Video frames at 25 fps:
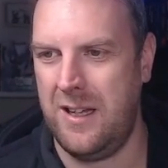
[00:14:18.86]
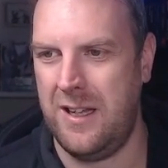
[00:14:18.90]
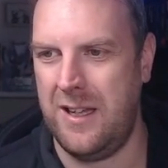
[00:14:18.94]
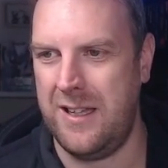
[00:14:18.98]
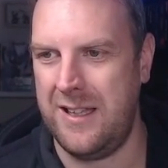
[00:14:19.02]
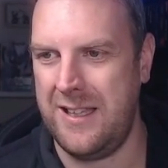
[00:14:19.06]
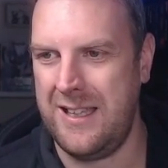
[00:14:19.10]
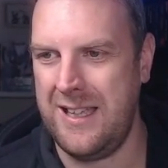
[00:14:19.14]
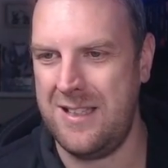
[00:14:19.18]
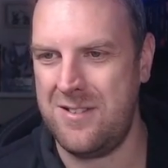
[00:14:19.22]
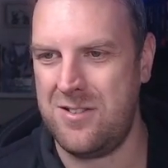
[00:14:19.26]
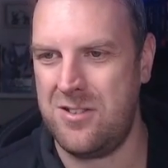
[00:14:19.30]

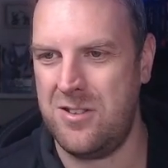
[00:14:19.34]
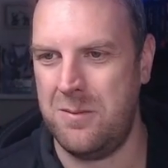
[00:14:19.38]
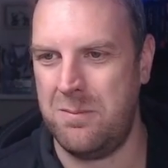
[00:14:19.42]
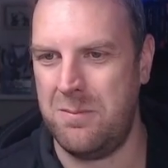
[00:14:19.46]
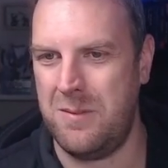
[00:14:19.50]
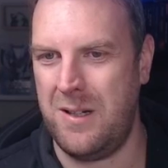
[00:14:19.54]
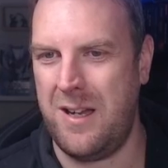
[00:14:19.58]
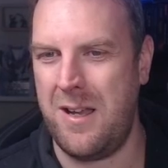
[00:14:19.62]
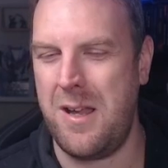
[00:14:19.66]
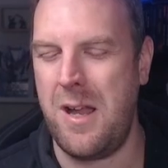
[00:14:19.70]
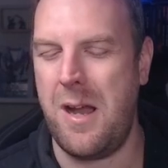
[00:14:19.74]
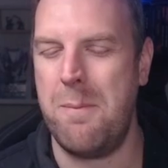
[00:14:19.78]
Get some.
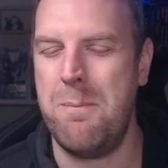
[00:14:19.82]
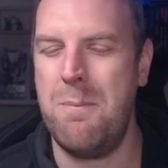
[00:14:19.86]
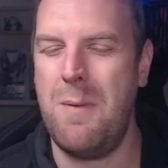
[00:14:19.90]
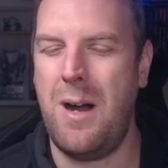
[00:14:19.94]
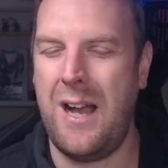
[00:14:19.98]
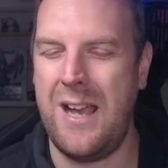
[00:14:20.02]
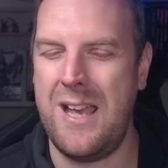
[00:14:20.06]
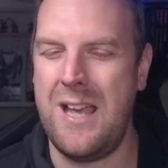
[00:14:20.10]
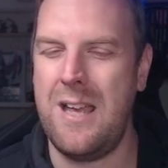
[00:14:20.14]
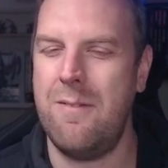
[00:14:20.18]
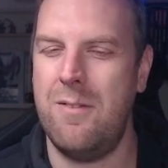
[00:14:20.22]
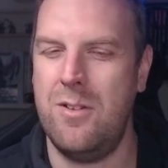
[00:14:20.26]
I
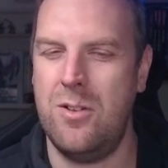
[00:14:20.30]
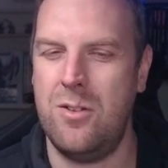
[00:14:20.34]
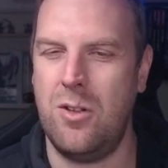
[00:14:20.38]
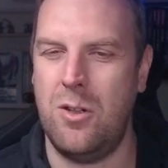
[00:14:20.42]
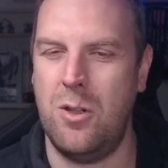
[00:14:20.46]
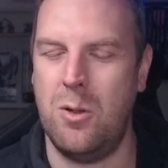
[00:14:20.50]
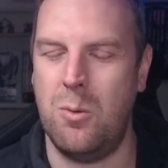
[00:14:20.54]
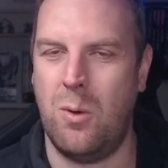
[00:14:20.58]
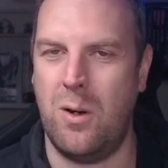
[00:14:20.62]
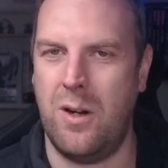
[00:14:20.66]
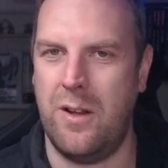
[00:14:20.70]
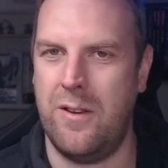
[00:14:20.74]
might even
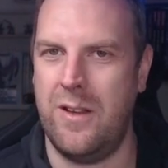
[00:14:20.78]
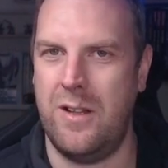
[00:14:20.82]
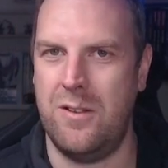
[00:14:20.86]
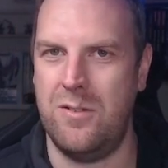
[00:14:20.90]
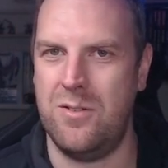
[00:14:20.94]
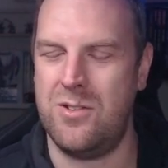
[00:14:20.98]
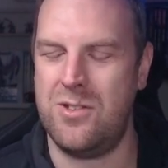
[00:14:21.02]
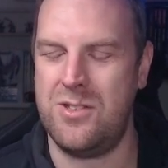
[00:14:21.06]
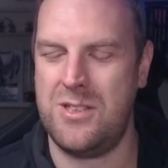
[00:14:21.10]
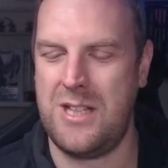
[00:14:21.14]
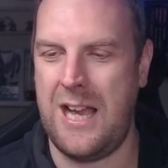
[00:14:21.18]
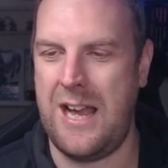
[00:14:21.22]
do one of
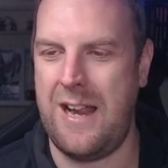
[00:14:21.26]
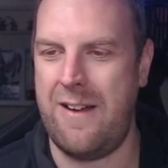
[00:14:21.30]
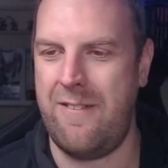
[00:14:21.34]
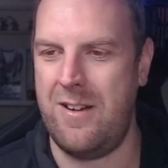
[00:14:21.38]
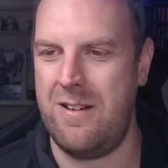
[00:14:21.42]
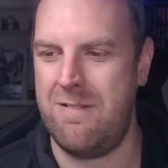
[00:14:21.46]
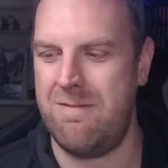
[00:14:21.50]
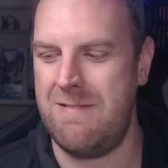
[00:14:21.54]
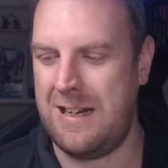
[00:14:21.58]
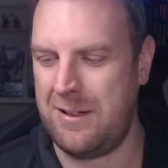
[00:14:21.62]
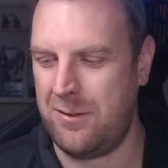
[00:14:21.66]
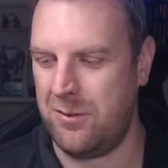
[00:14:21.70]
those scary
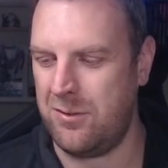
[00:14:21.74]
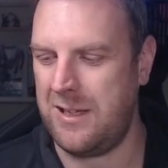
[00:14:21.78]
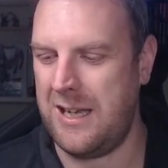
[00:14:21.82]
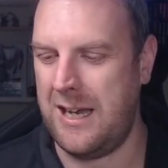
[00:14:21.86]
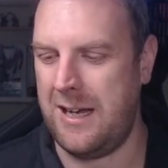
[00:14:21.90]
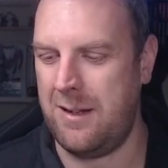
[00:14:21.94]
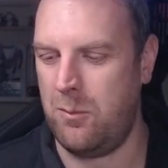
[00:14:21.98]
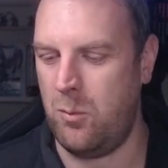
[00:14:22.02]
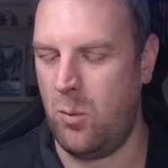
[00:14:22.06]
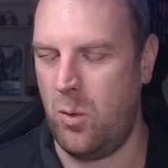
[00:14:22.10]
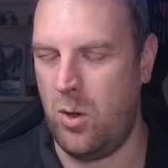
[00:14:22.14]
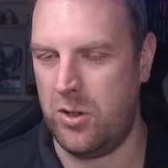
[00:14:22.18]
rattle
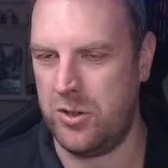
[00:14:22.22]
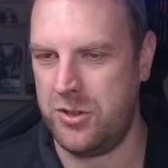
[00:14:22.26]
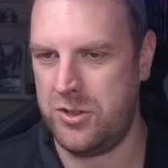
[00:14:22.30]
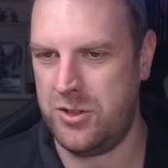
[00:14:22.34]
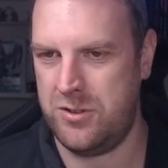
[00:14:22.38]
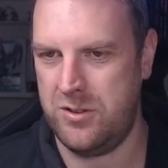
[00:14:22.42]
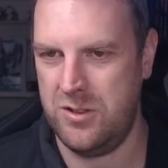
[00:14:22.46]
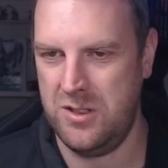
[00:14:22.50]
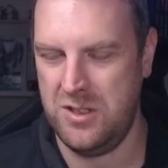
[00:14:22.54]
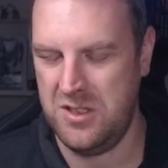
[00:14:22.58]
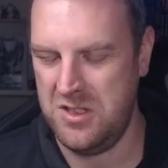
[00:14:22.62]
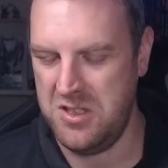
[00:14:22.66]
can
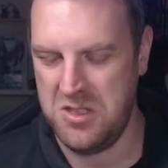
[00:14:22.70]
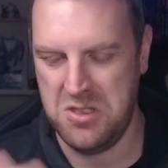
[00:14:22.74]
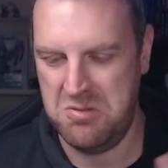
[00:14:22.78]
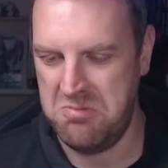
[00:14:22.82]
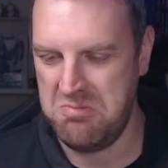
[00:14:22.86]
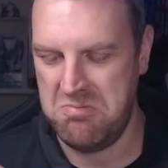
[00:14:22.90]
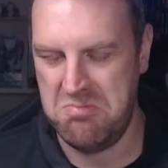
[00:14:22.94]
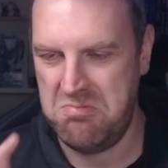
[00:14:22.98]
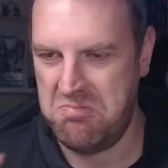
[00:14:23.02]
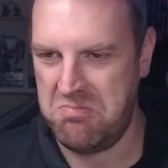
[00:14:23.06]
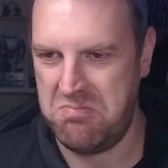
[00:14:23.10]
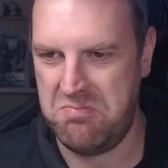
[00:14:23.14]
wash.
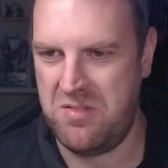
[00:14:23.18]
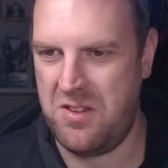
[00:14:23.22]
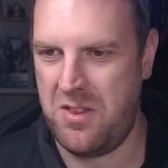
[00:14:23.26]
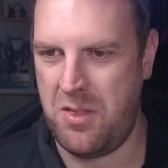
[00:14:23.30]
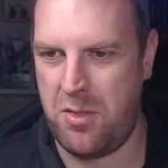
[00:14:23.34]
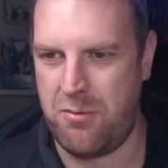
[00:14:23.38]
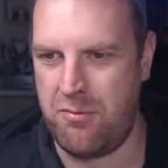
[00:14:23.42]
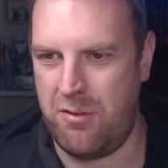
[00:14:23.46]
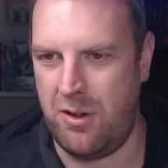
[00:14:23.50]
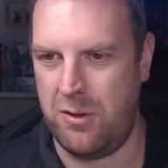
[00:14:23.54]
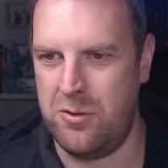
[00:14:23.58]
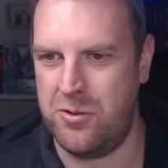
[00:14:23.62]

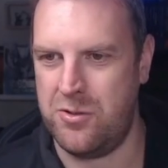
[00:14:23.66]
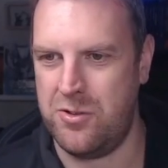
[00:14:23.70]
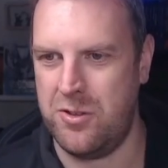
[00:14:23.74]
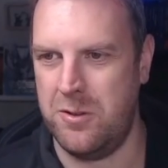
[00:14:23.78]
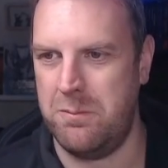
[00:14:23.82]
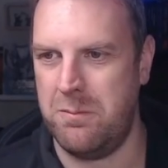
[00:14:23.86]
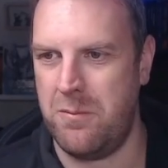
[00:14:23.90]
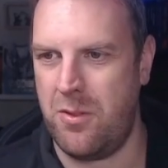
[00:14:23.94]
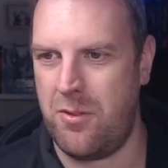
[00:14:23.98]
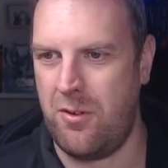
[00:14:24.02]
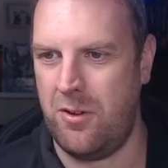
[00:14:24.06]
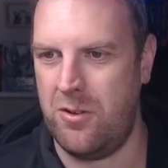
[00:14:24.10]
Throw
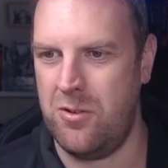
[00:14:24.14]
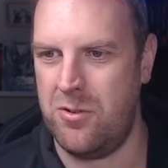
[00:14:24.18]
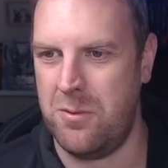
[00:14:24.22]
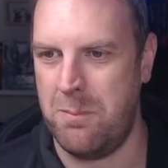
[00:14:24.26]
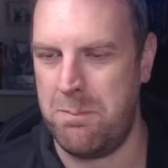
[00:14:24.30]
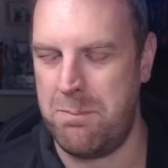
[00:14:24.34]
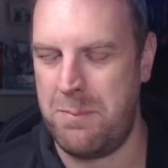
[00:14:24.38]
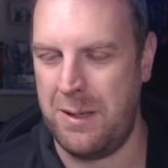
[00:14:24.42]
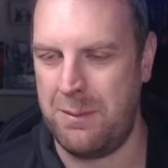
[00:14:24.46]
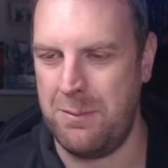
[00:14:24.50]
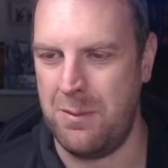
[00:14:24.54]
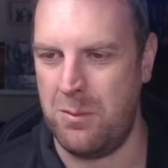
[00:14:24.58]
some
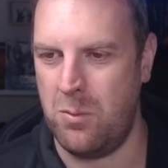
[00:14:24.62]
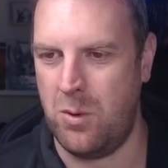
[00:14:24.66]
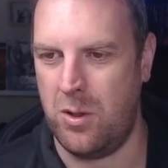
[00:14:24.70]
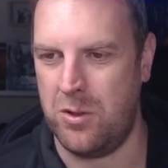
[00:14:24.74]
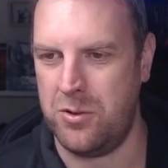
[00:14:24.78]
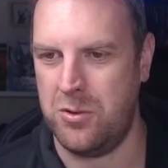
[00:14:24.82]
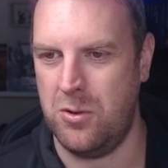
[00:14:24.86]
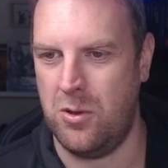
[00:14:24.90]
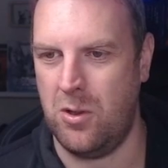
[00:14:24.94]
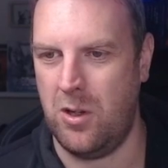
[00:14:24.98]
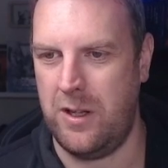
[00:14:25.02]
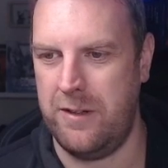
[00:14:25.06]
pigment wash
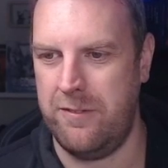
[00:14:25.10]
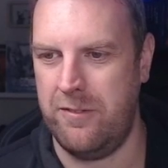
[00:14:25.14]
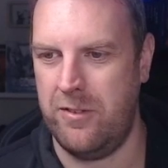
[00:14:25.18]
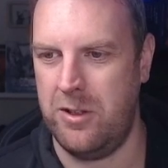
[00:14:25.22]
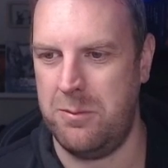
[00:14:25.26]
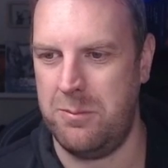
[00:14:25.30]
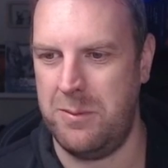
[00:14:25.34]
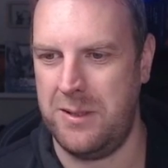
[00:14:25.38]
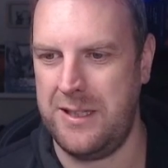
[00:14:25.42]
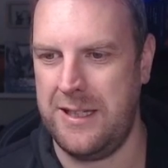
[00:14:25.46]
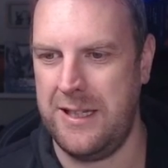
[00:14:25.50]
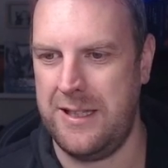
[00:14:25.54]
all over
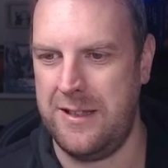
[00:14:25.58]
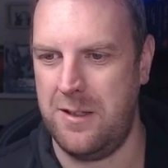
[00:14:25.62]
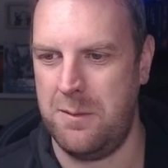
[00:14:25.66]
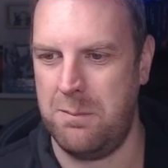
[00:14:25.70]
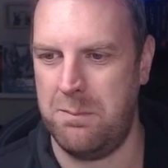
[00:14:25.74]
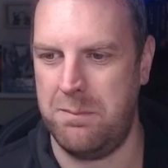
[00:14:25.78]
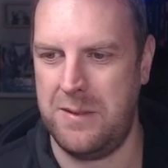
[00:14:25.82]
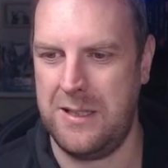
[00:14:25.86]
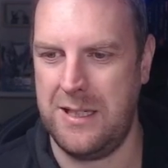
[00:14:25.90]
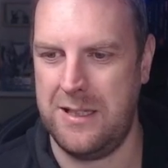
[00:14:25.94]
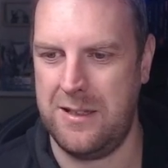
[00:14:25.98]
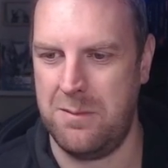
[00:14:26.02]
them and get
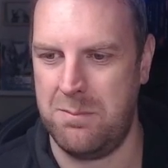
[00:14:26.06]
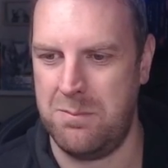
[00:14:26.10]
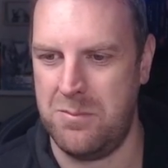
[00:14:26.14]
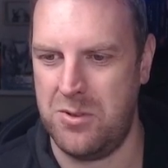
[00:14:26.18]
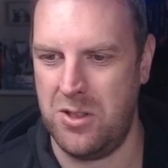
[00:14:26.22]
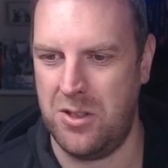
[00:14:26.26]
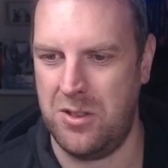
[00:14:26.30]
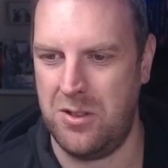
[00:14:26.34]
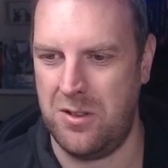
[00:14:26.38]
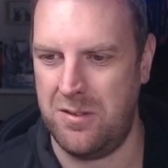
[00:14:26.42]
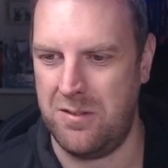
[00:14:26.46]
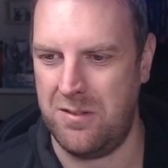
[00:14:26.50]
them
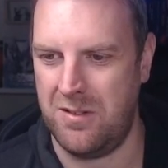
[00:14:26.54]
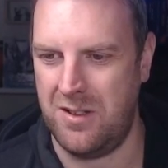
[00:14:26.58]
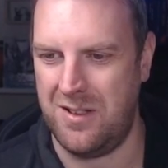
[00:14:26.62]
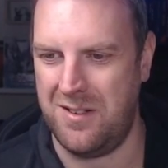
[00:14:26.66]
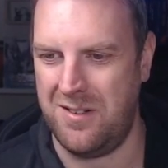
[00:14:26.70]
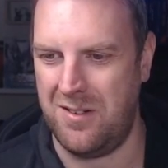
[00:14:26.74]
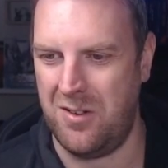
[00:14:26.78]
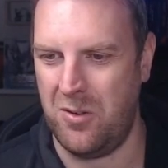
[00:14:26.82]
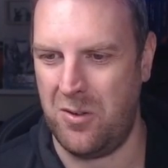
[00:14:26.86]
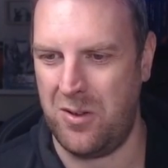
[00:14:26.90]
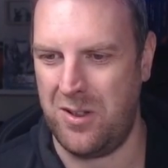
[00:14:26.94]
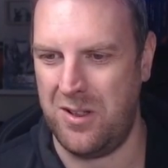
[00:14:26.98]
done
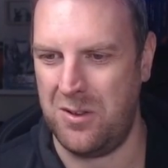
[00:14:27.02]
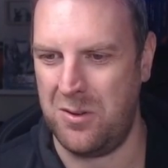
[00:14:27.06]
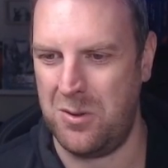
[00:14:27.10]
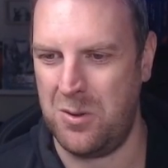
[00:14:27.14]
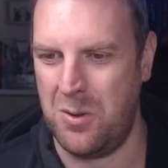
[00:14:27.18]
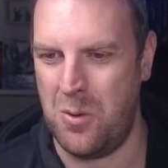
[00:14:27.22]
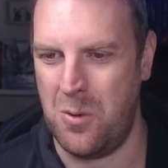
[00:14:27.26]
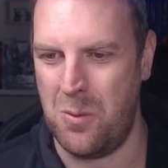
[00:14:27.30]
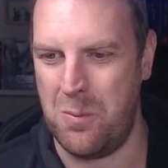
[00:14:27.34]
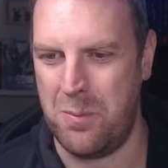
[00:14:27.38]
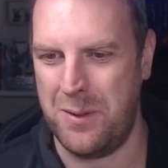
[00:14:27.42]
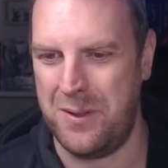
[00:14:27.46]
and looking
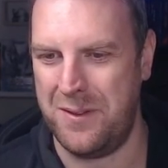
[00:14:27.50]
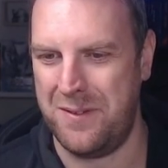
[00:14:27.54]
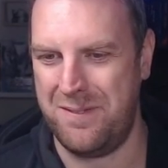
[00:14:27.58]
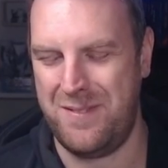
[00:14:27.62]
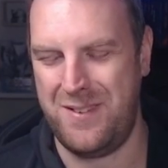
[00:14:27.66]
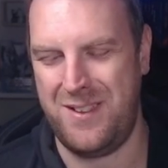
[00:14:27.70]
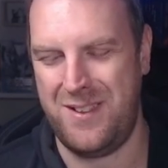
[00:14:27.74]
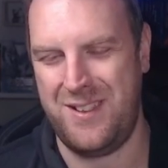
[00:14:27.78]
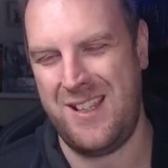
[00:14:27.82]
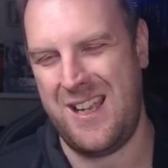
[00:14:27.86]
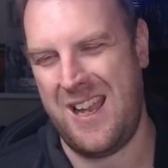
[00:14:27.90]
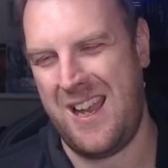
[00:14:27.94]
cool.
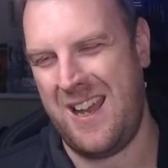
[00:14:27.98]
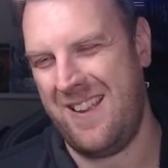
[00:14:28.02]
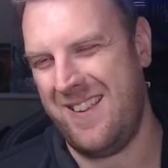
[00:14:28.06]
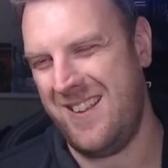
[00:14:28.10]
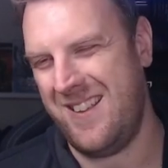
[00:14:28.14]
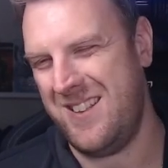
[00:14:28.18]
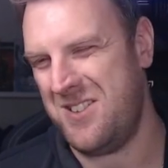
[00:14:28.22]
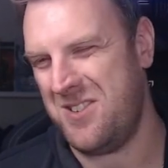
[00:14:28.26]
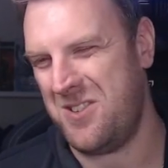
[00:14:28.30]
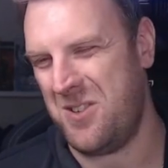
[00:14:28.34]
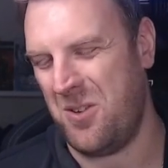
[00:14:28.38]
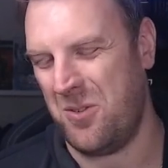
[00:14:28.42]
But yeah,
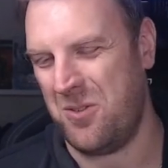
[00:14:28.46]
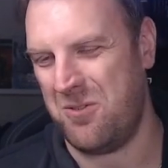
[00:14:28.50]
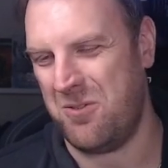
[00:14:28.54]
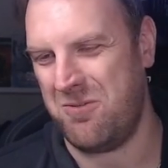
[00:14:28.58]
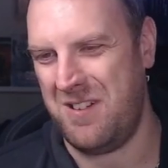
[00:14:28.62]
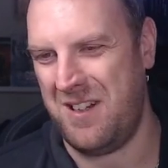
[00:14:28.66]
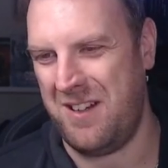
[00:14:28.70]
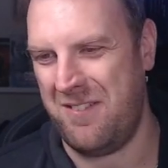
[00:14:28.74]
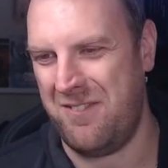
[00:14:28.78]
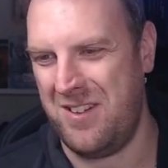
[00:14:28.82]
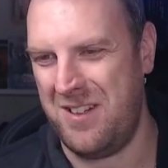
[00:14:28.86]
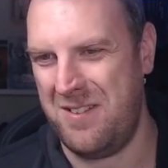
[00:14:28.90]
it just looks
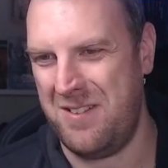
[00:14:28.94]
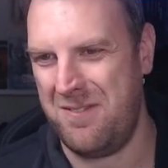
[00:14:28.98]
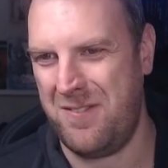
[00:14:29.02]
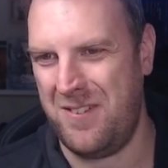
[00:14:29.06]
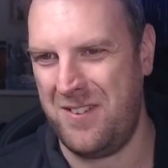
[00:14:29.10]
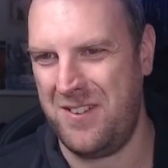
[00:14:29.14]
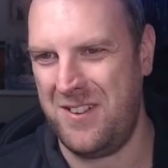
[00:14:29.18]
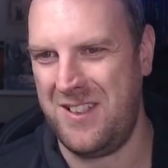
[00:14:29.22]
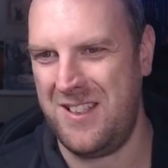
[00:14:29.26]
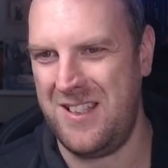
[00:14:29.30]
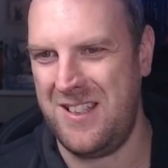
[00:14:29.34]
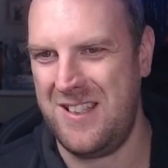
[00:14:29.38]
really
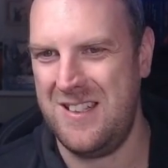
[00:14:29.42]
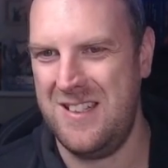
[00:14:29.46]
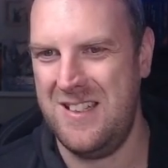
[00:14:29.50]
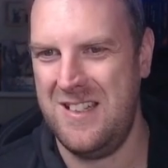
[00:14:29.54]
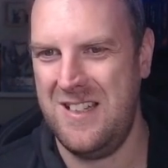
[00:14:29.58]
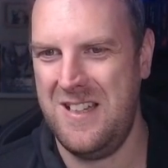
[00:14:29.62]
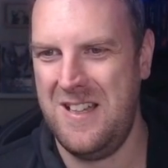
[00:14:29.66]
funky.